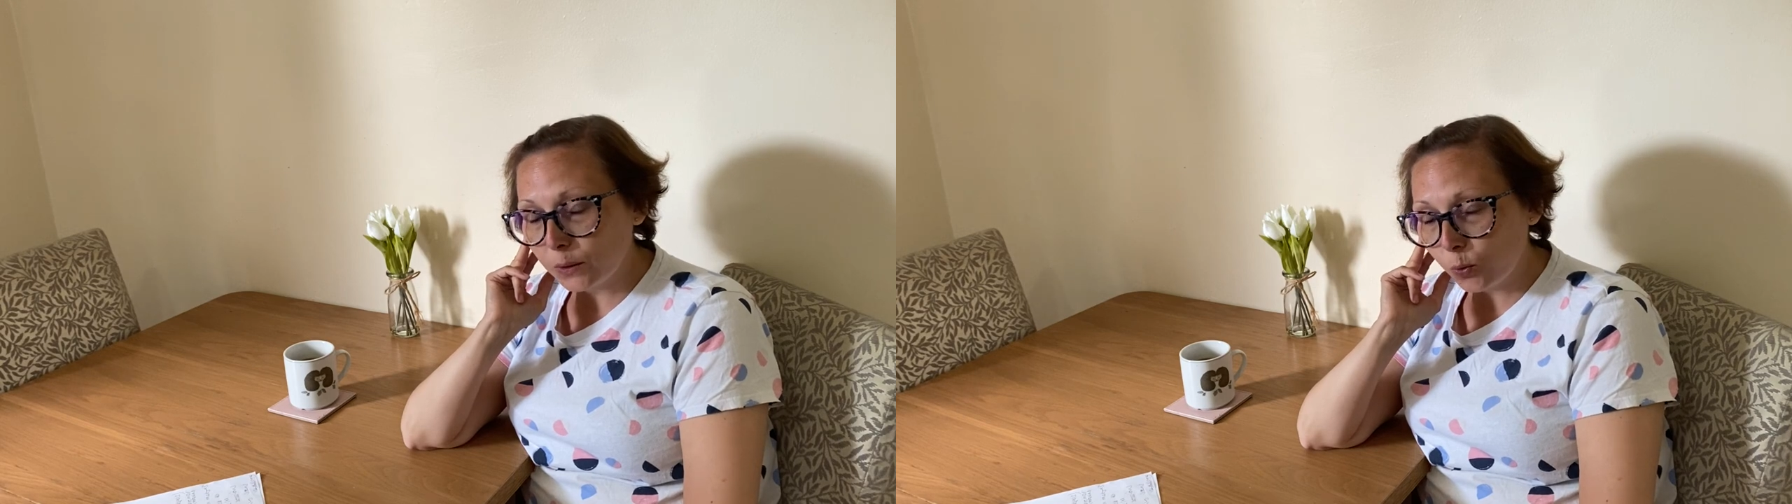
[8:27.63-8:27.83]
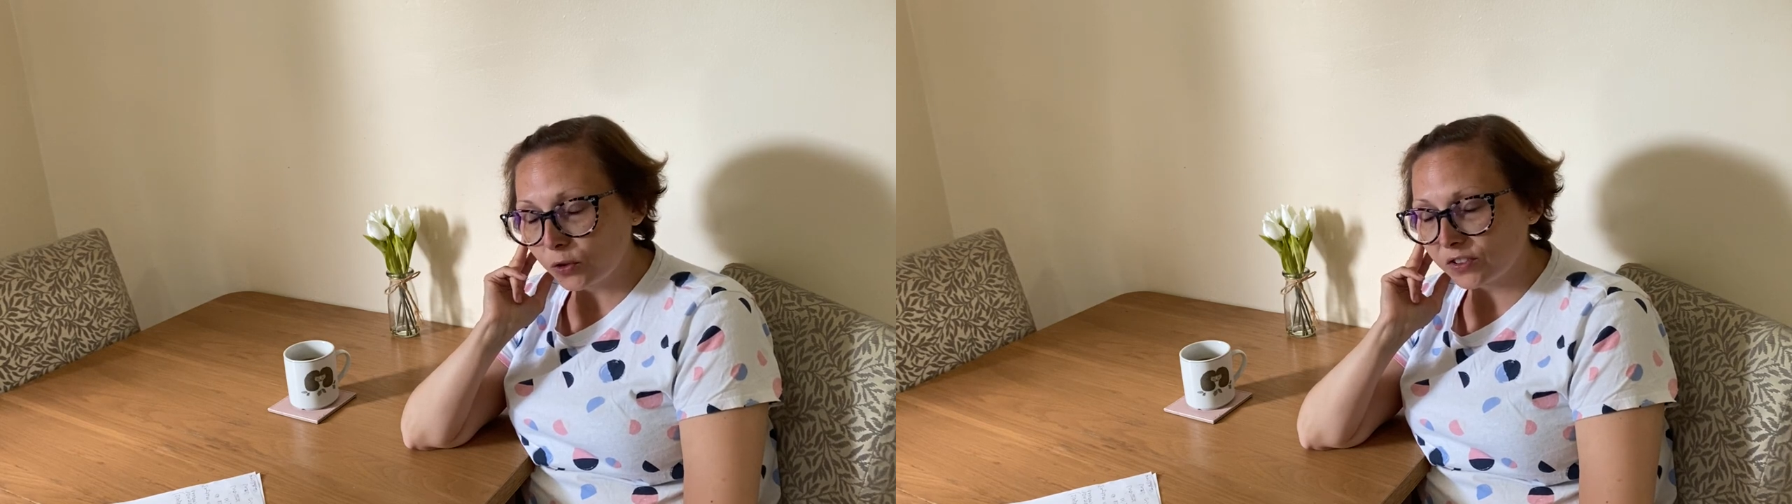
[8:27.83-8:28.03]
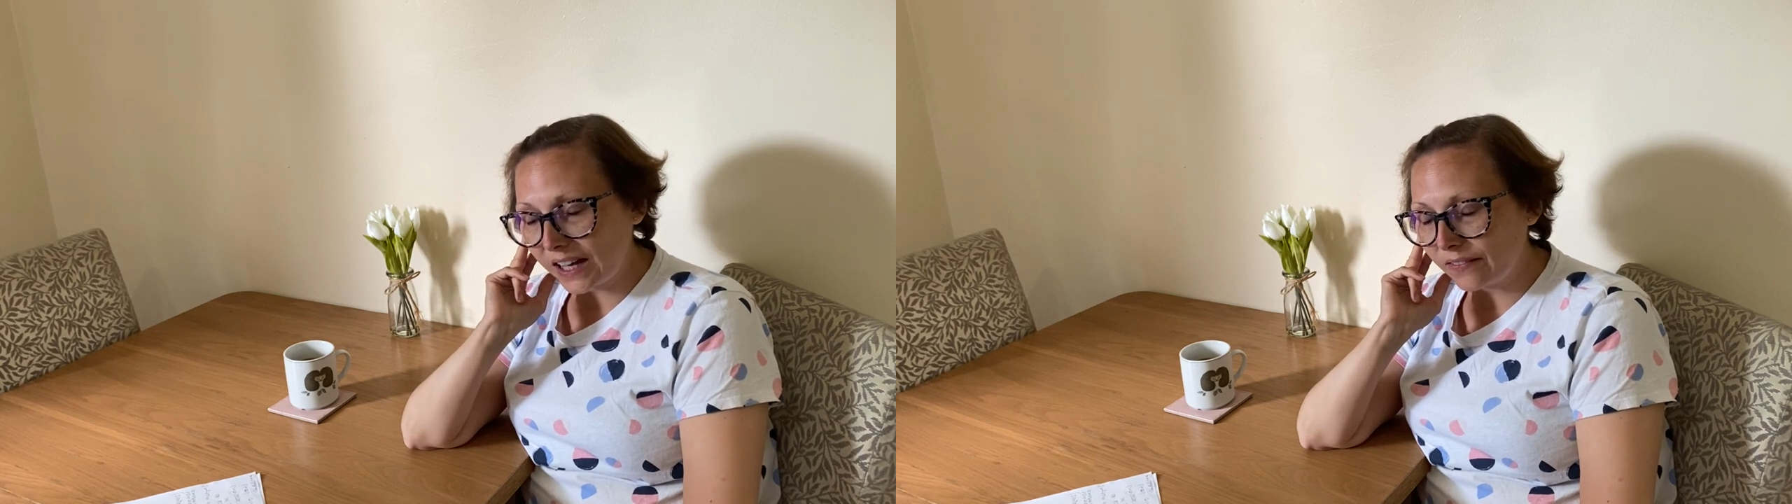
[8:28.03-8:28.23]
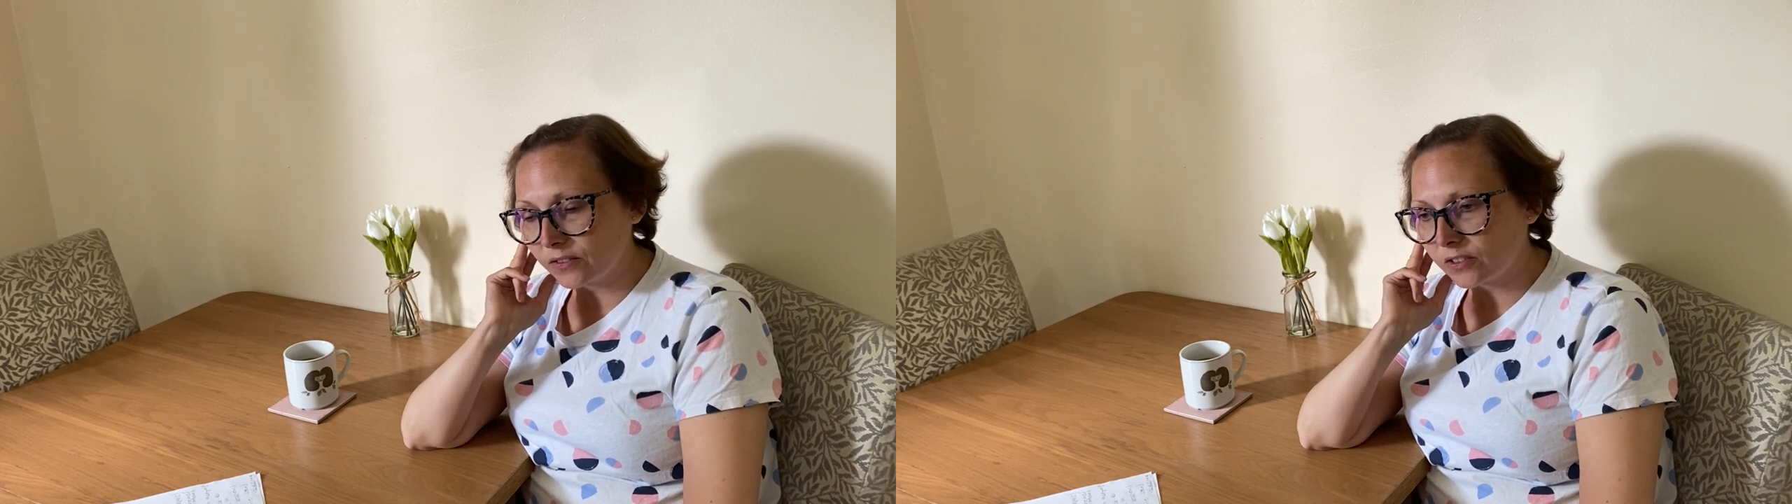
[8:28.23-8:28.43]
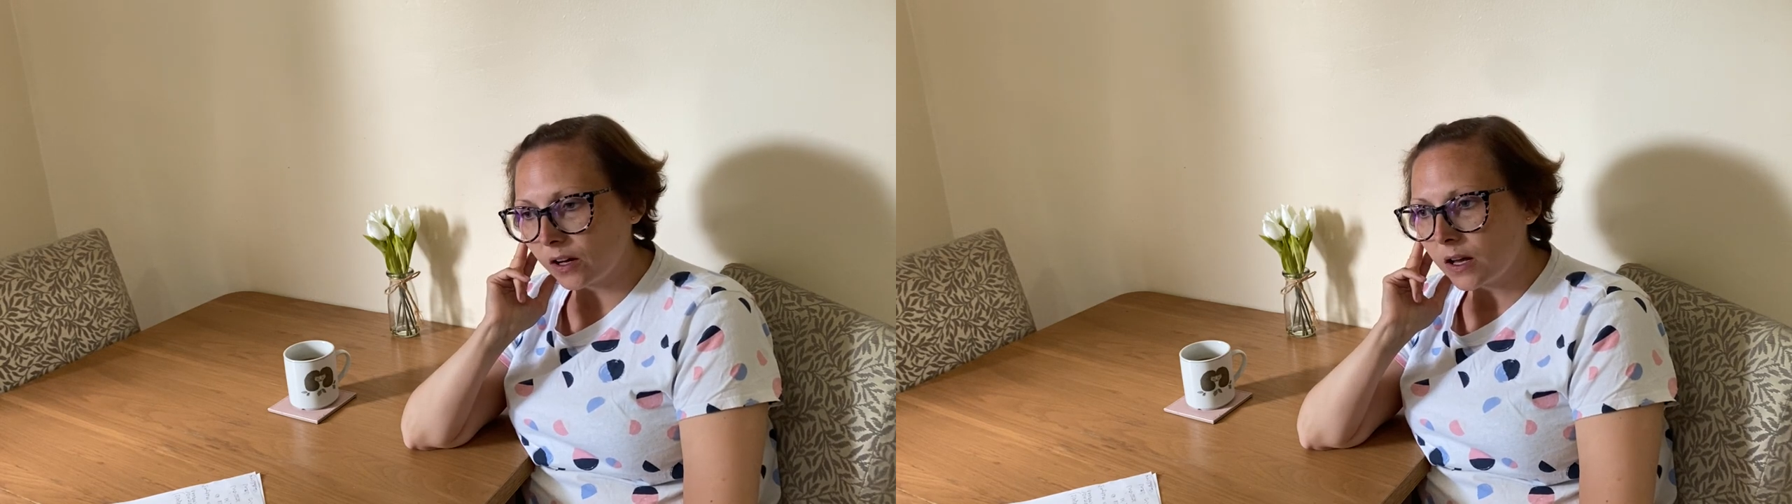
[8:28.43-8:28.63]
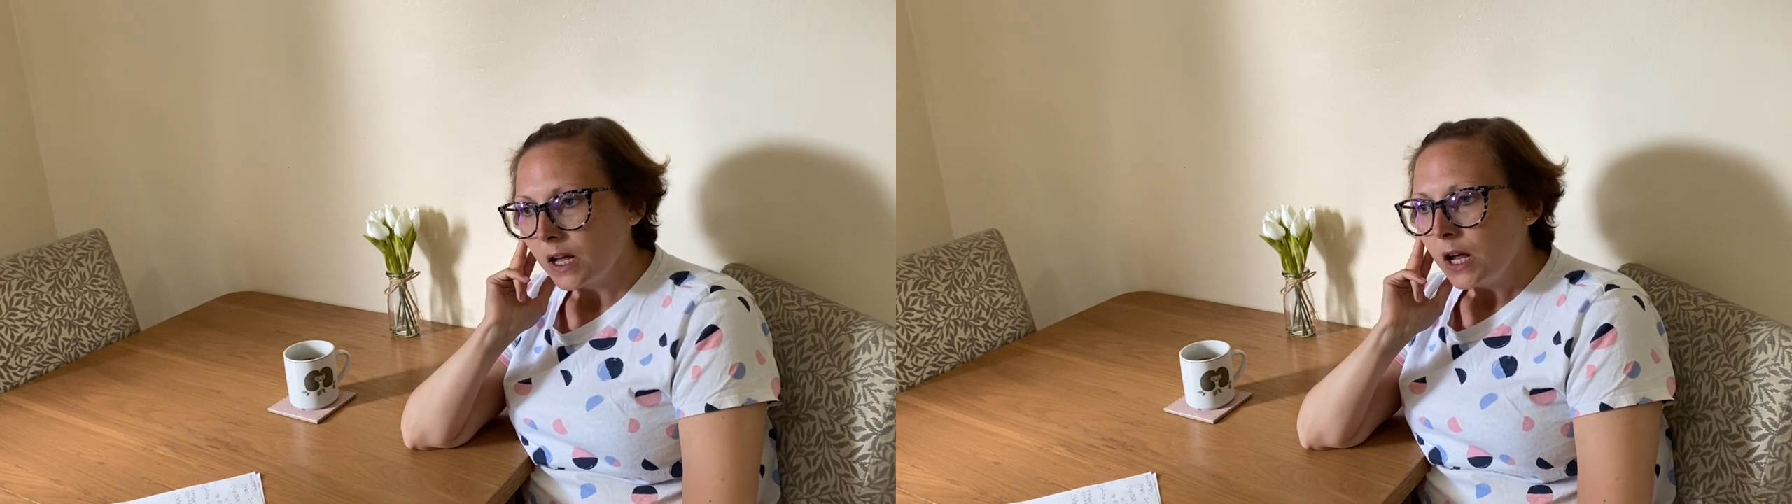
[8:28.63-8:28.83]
was cancer